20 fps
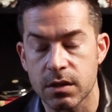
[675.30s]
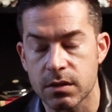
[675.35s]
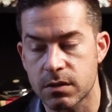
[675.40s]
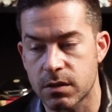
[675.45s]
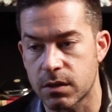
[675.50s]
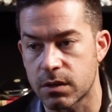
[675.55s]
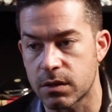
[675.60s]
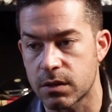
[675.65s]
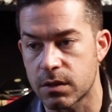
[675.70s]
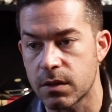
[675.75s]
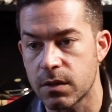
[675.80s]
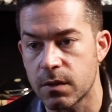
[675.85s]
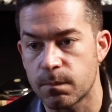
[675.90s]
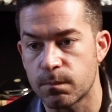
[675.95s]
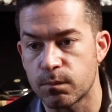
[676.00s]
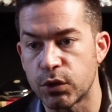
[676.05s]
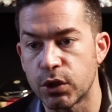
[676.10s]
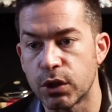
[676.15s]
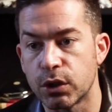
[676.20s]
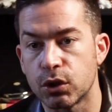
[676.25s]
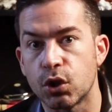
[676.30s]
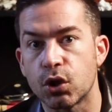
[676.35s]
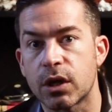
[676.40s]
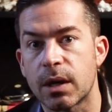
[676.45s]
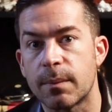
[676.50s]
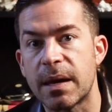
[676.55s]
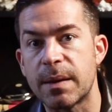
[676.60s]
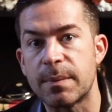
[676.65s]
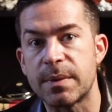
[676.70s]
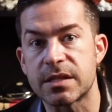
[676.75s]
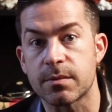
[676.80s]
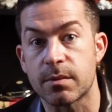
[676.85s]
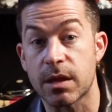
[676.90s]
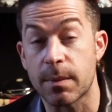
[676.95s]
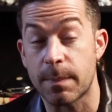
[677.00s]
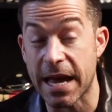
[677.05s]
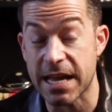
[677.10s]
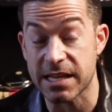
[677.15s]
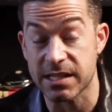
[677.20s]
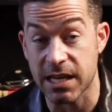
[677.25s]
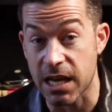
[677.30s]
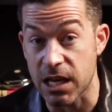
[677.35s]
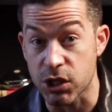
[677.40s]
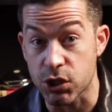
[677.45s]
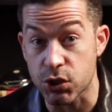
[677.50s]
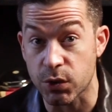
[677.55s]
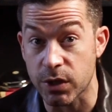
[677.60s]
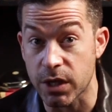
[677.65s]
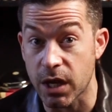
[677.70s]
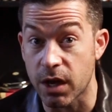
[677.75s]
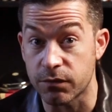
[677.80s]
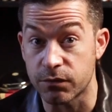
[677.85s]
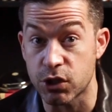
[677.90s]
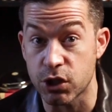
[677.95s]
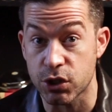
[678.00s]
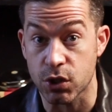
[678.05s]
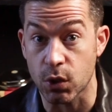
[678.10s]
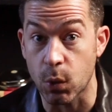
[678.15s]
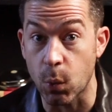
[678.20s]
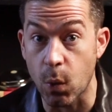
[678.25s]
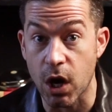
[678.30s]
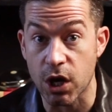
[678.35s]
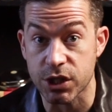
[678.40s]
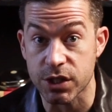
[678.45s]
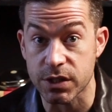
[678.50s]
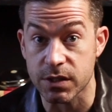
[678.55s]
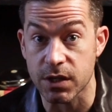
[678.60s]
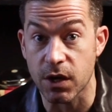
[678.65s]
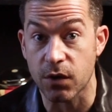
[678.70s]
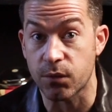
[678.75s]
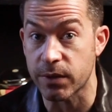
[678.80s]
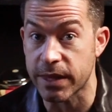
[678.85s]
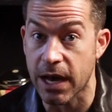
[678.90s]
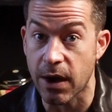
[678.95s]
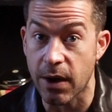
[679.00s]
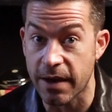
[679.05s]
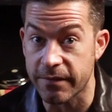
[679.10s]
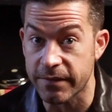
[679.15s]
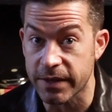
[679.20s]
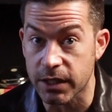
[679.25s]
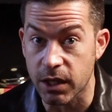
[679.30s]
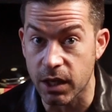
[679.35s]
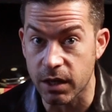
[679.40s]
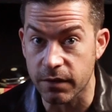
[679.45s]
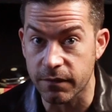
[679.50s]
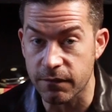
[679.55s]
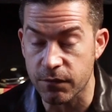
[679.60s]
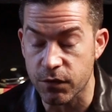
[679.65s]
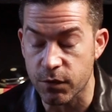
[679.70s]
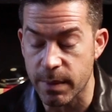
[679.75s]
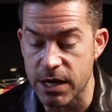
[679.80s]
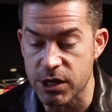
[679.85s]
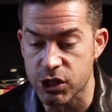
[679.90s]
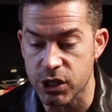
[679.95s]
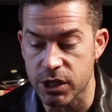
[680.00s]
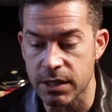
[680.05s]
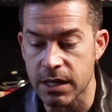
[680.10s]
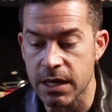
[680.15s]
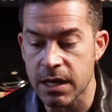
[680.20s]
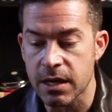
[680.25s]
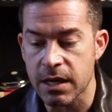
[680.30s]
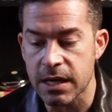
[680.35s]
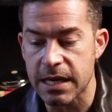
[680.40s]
to look at maybe some of the past history of just the watch itself without having a lot of information